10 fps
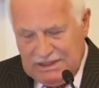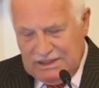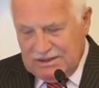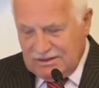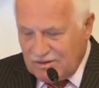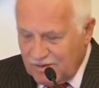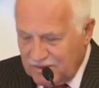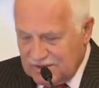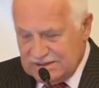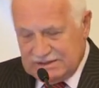in
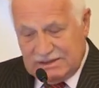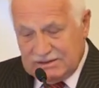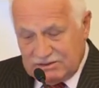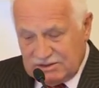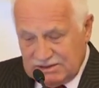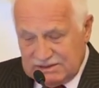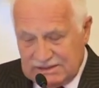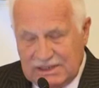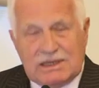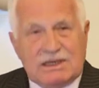communist
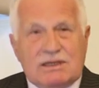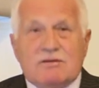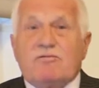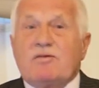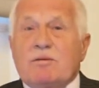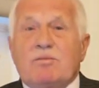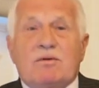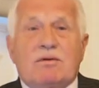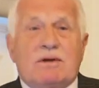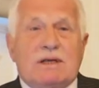countries in
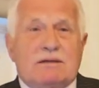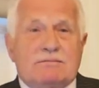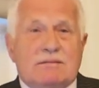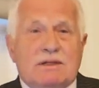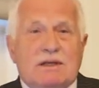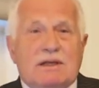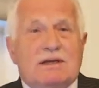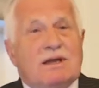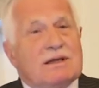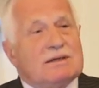February
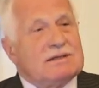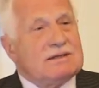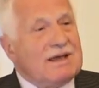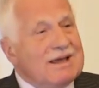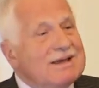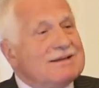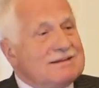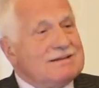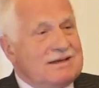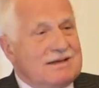
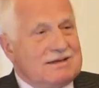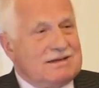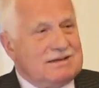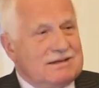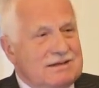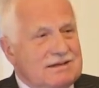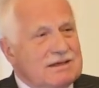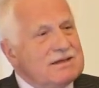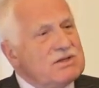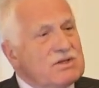1989
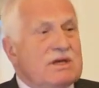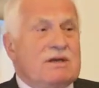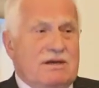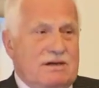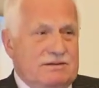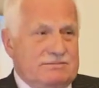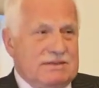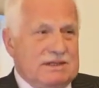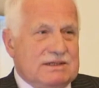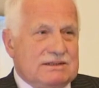in Gier.
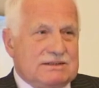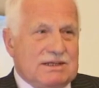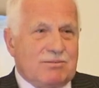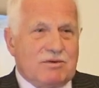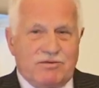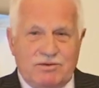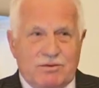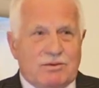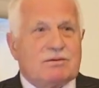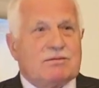Some of
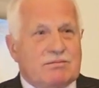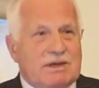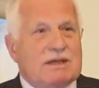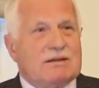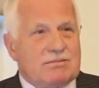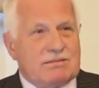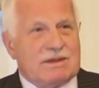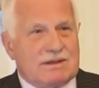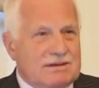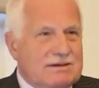you may
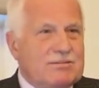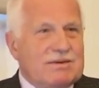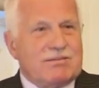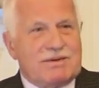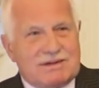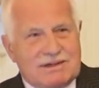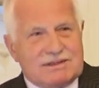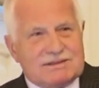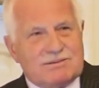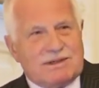remember, there
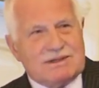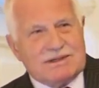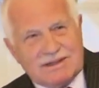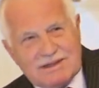is one